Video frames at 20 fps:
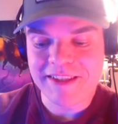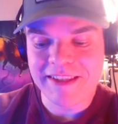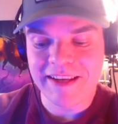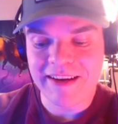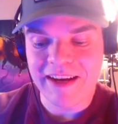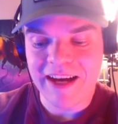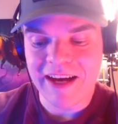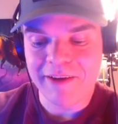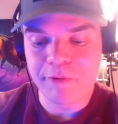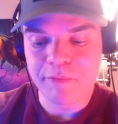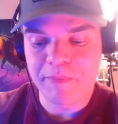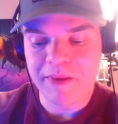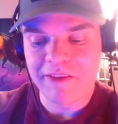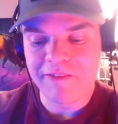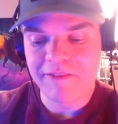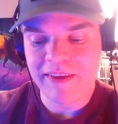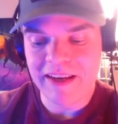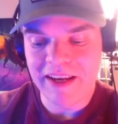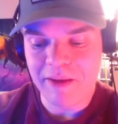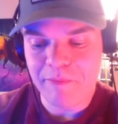then I would be
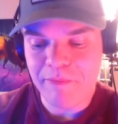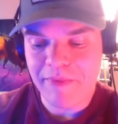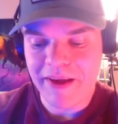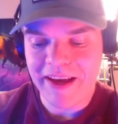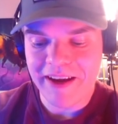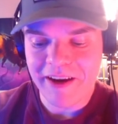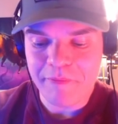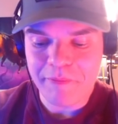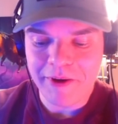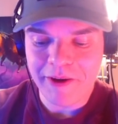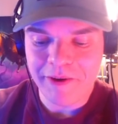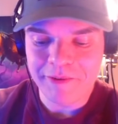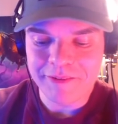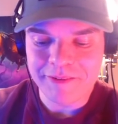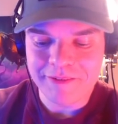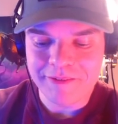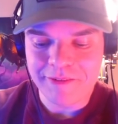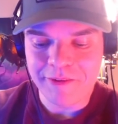feeling bad about